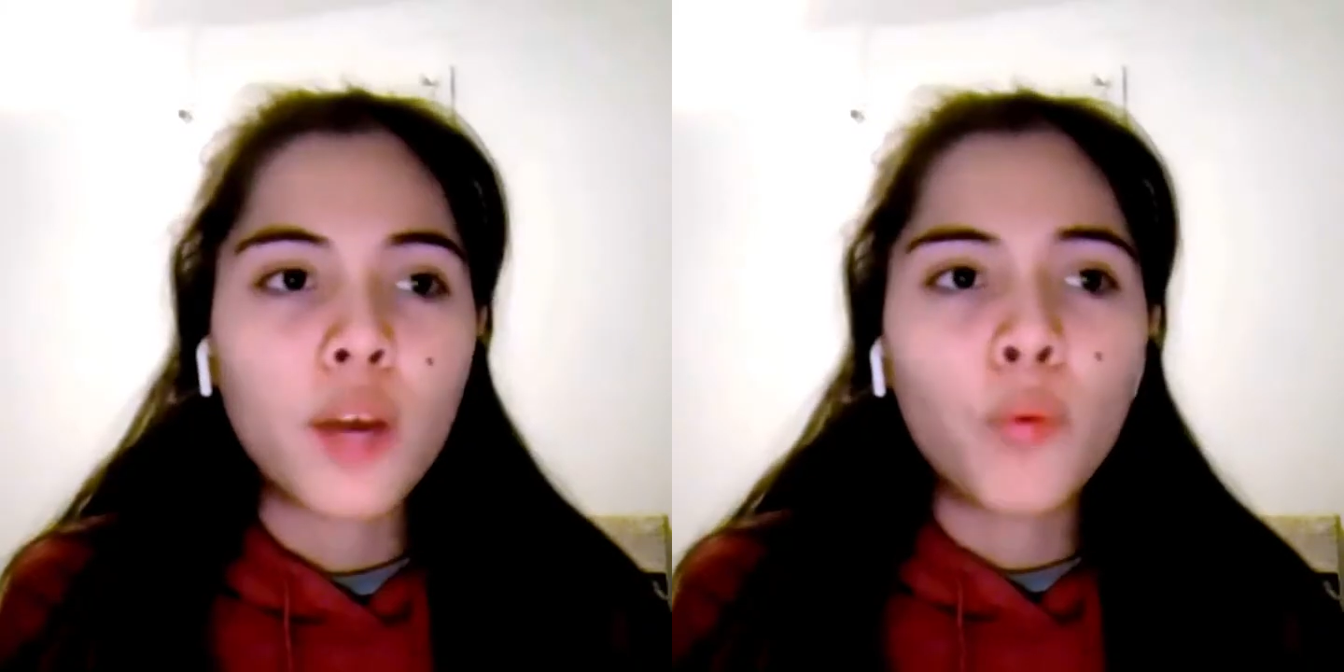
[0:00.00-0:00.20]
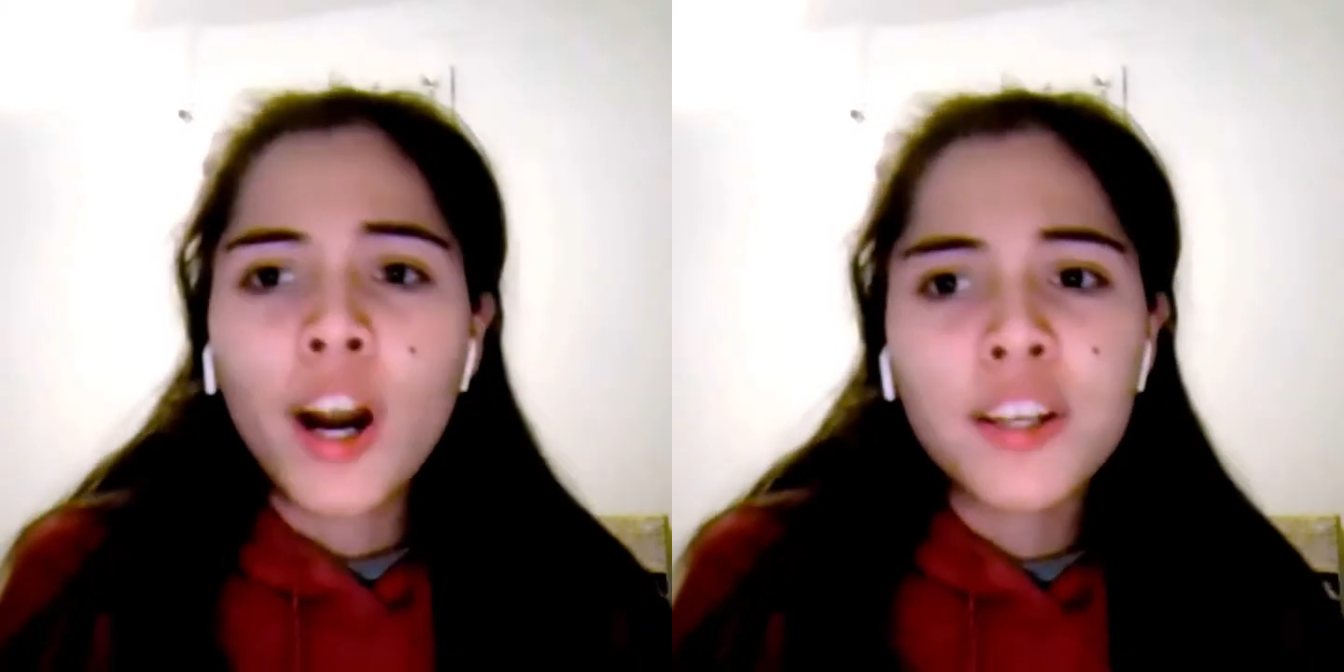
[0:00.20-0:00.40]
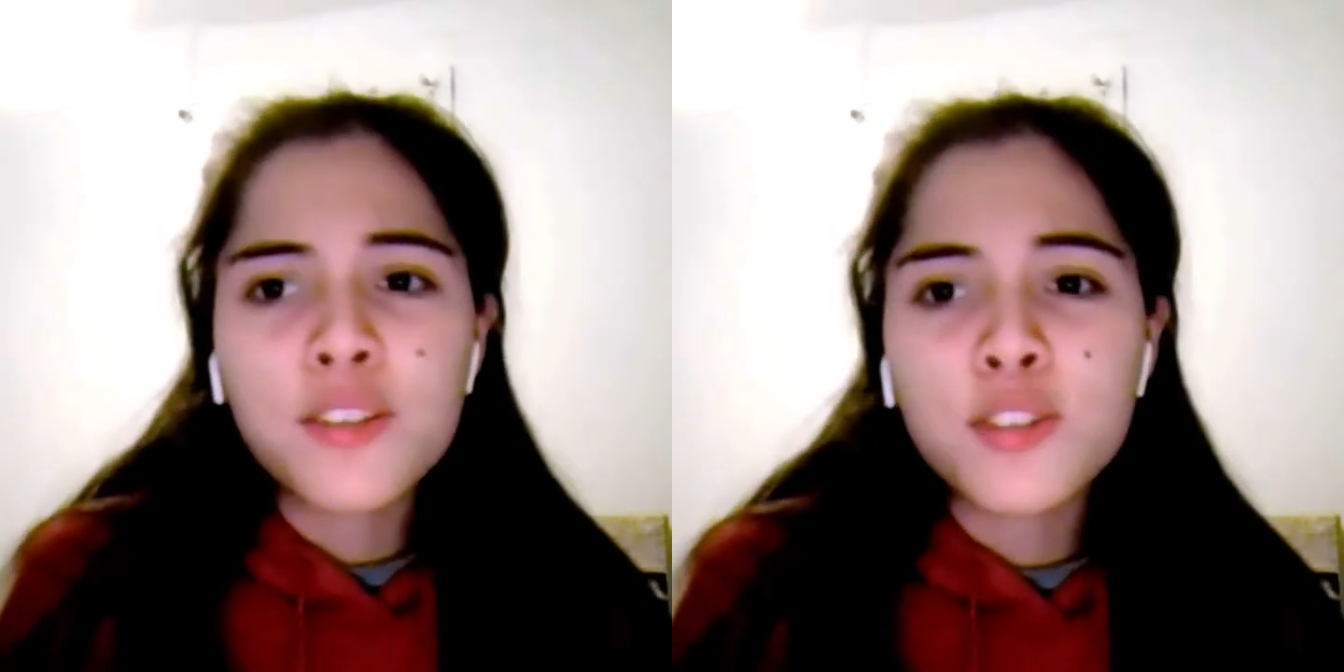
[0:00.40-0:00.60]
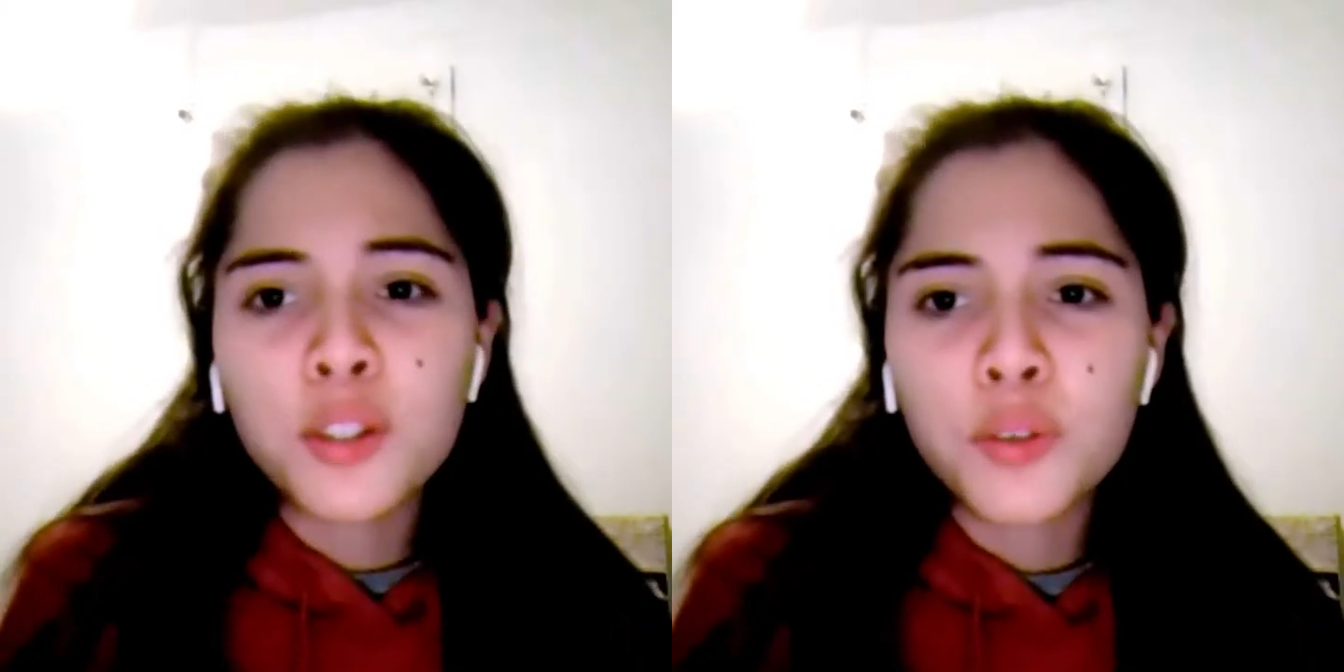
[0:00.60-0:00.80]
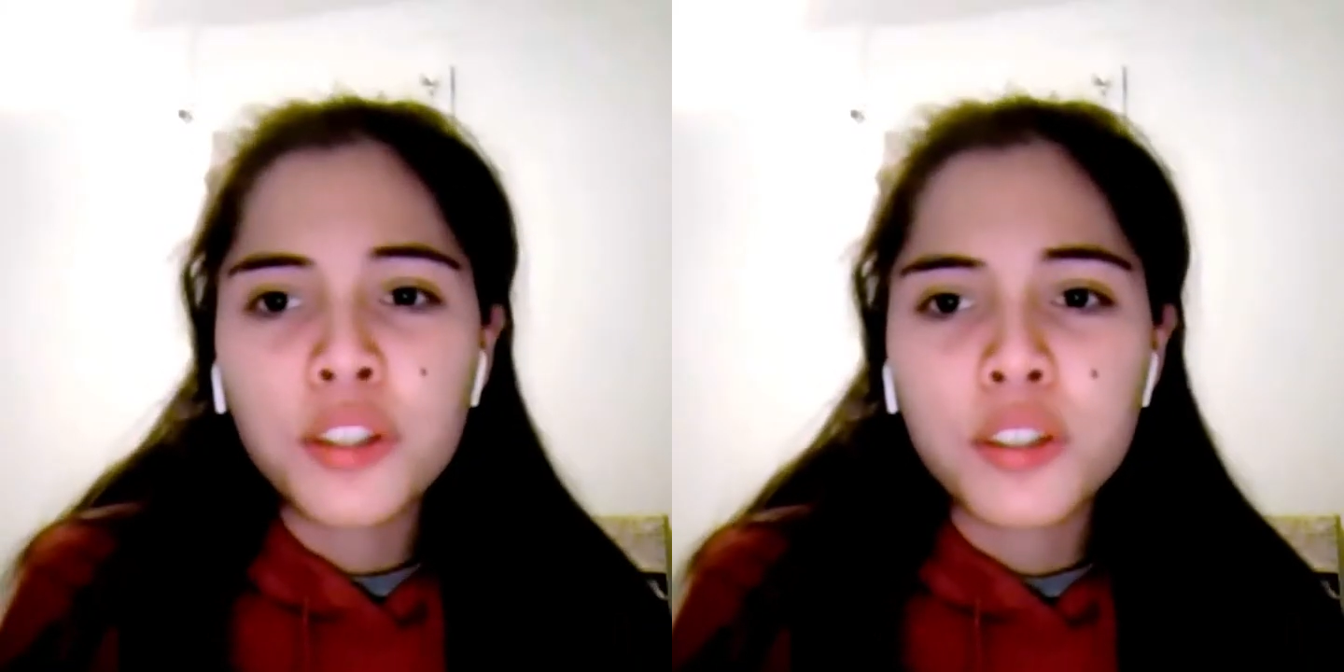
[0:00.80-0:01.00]
why are you still
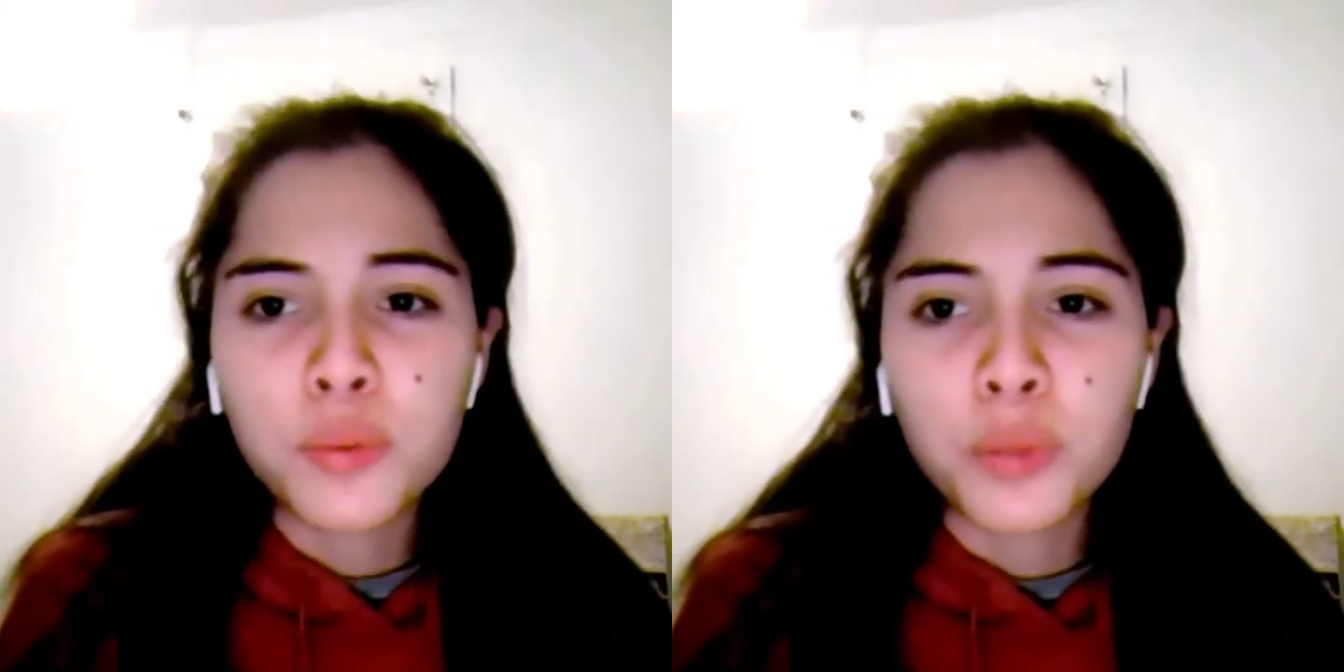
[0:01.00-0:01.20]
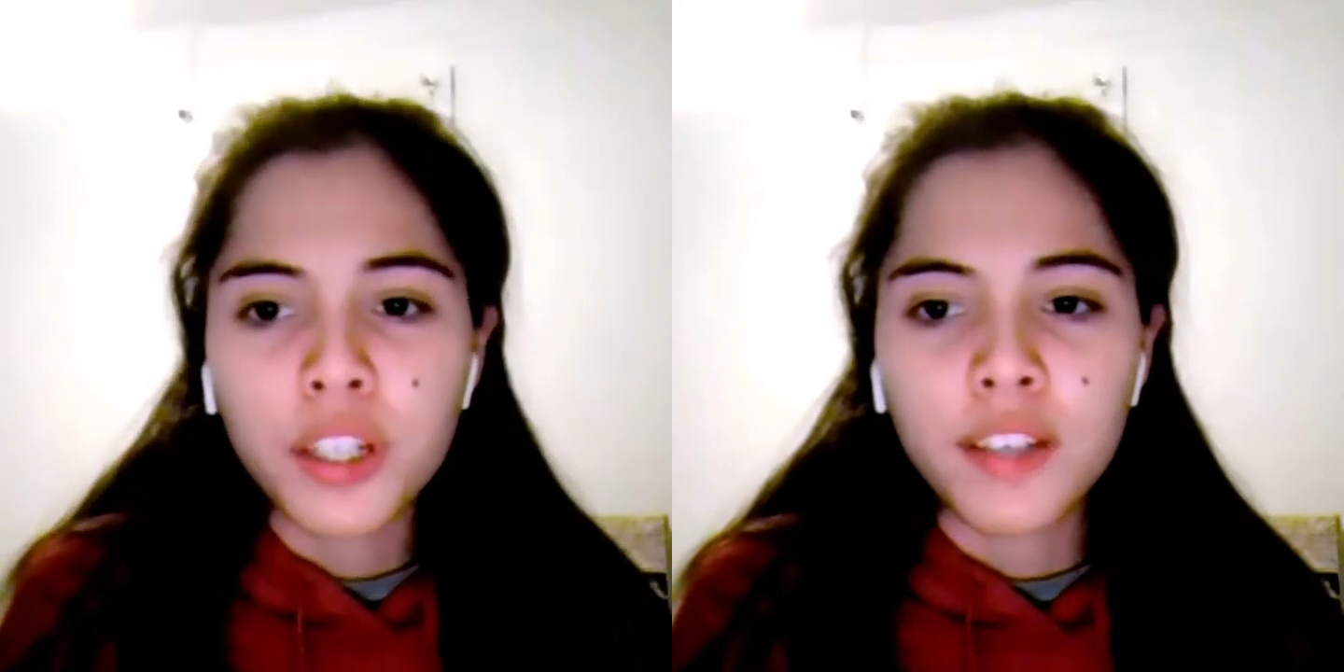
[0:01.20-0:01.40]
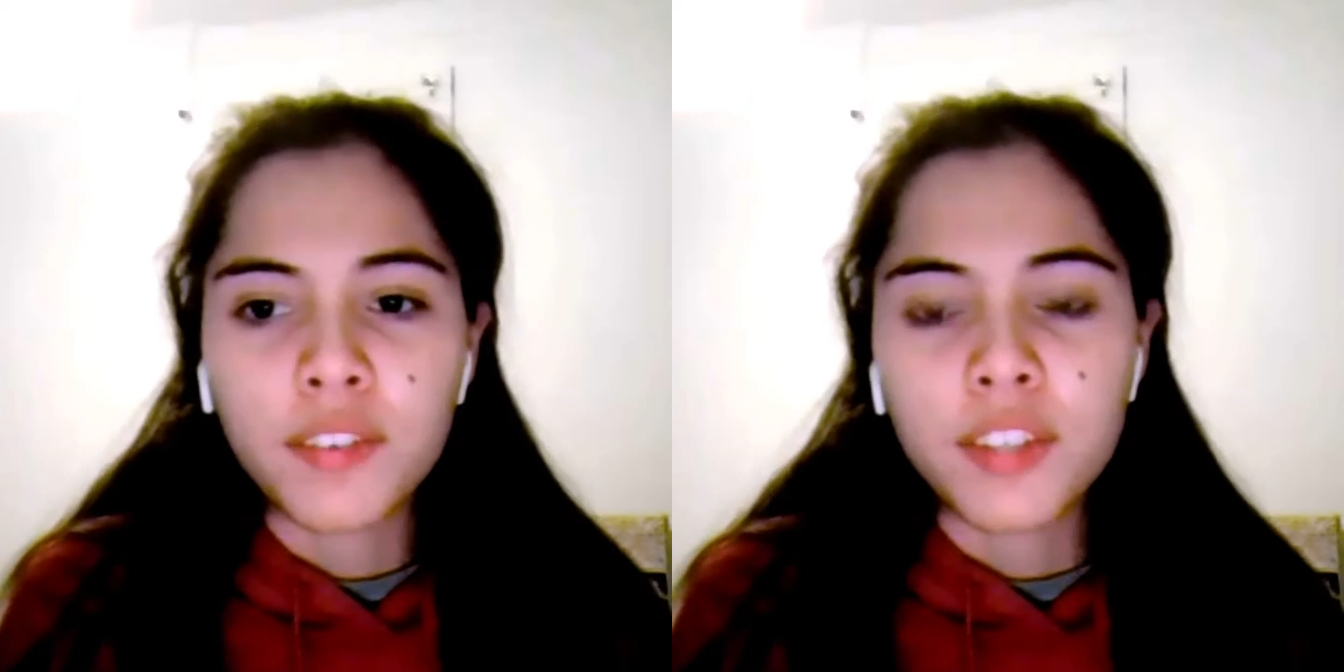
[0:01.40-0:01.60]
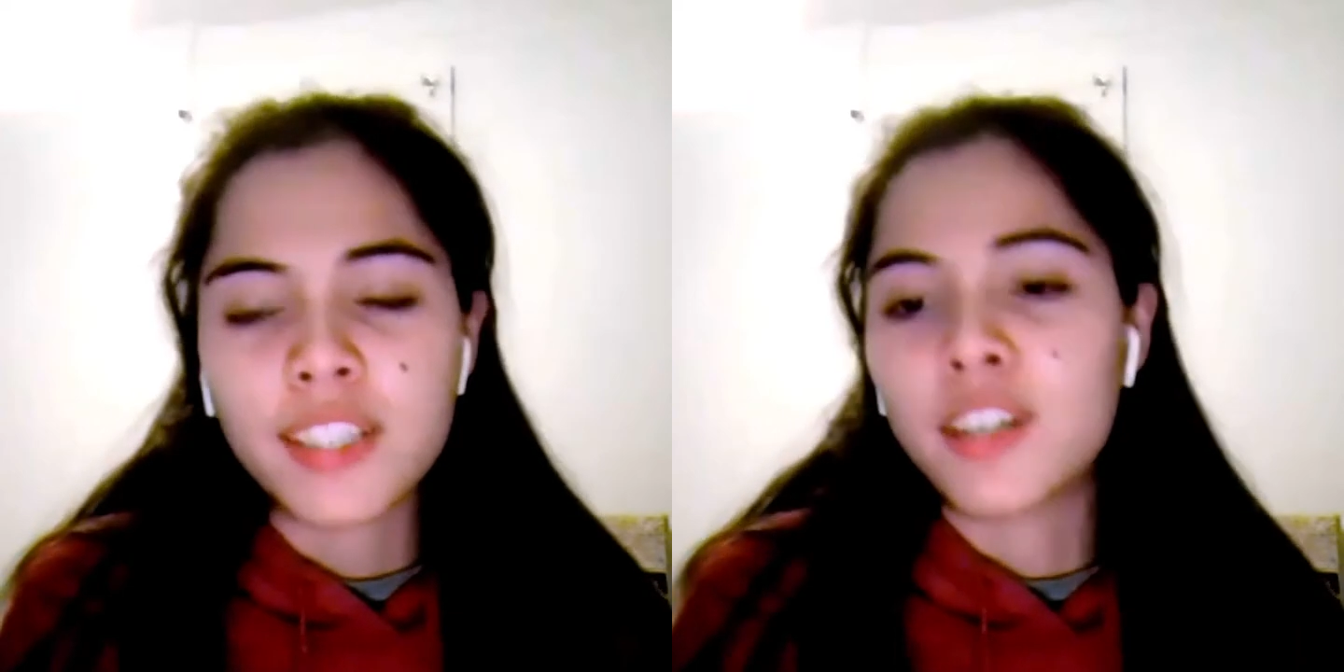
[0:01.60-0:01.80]
doing this work if things